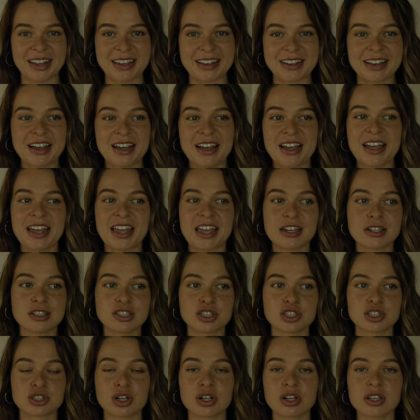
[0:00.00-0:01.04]
Like,
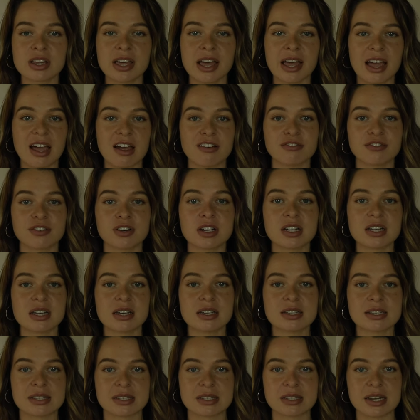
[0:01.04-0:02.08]
ensure that
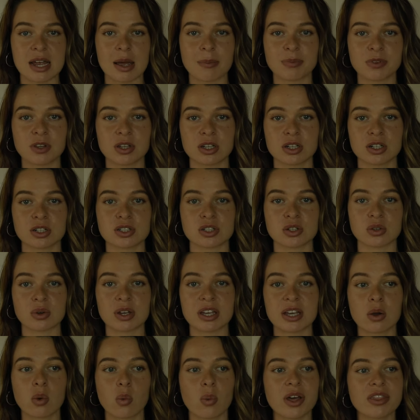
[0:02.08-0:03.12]
every step that you're
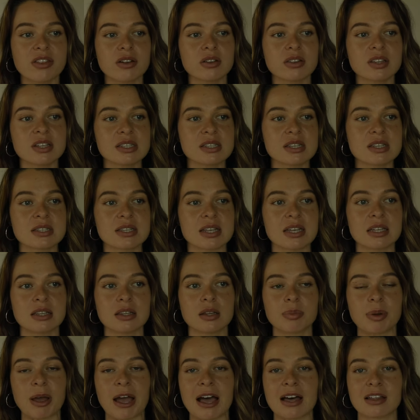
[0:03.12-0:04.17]
doing, whether this is in
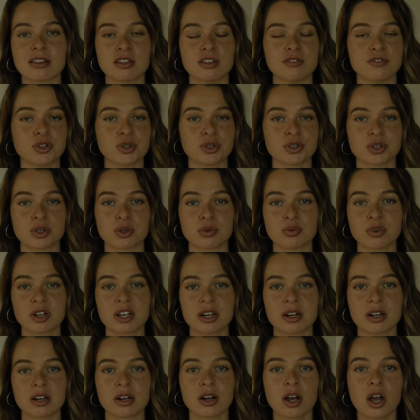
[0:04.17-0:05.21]
the path of your
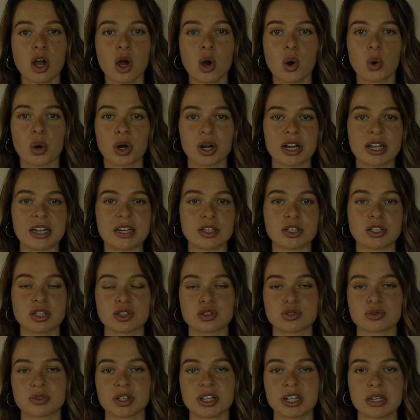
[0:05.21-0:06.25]
career or in your
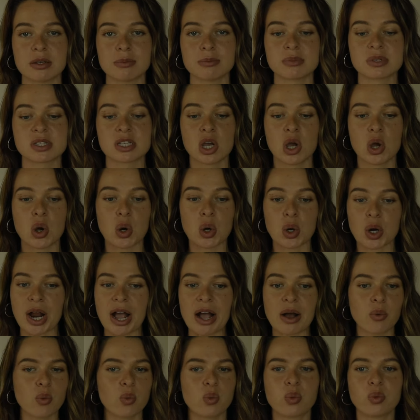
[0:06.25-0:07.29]
dreams or
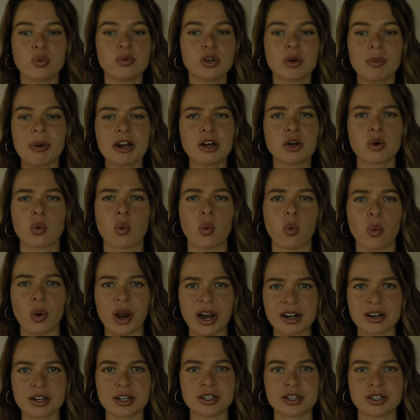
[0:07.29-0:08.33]
no matter
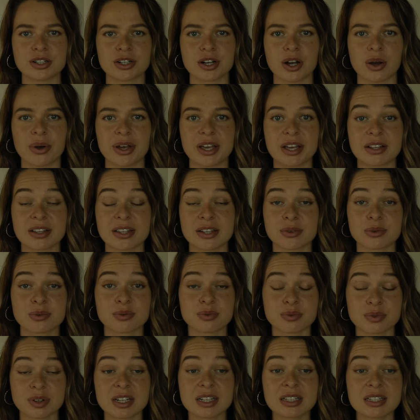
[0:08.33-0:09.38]
where you're going, like,
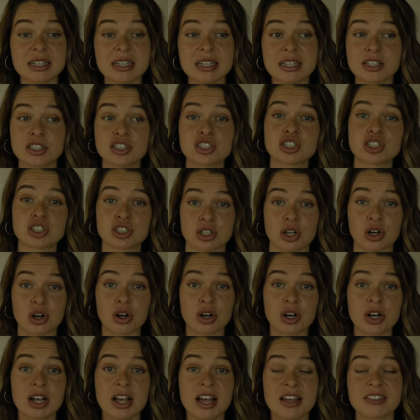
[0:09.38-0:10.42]
really
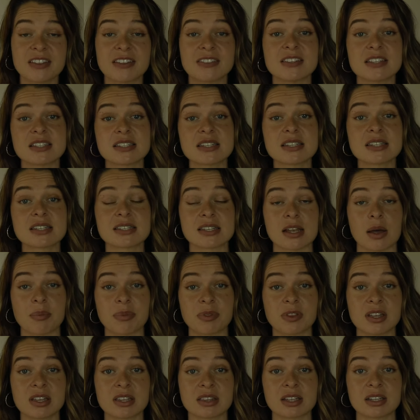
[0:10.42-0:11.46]
ensure that this is
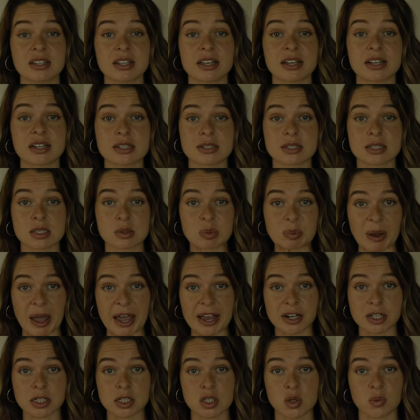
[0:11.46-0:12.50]
something that, like,
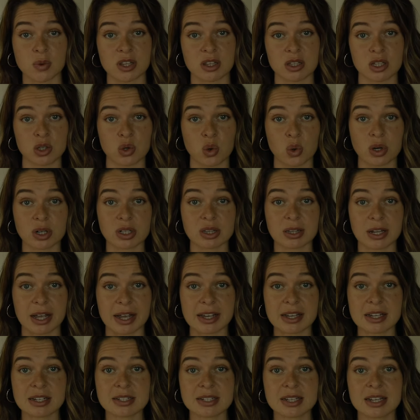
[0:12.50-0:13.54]
aspires with your
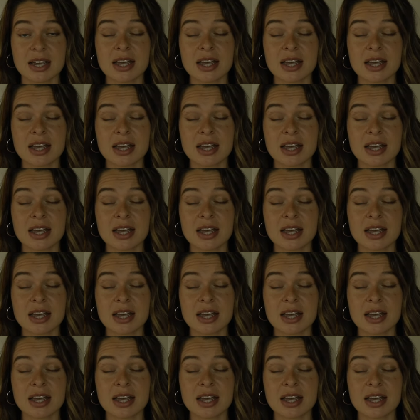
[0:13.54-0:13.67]
light